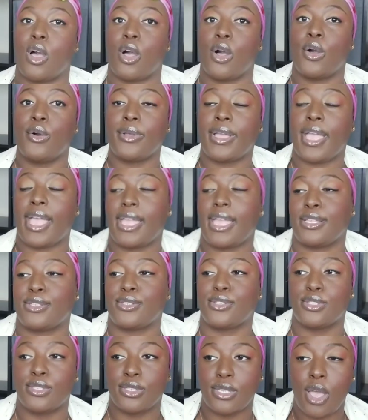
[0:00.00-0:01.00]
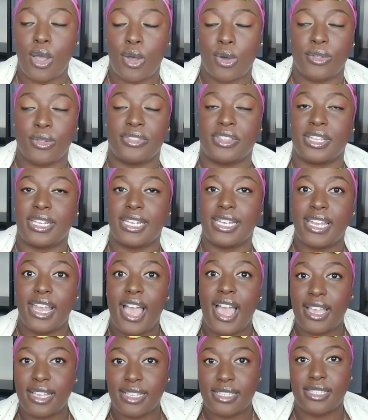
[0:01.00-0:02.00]
Okay, so the
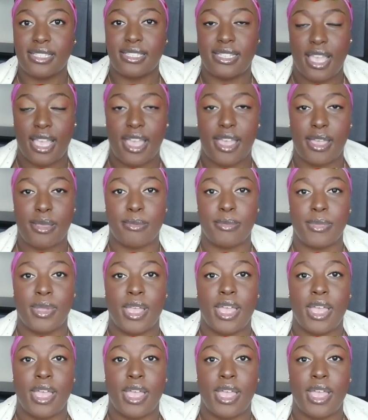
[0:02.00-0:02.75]
next tip,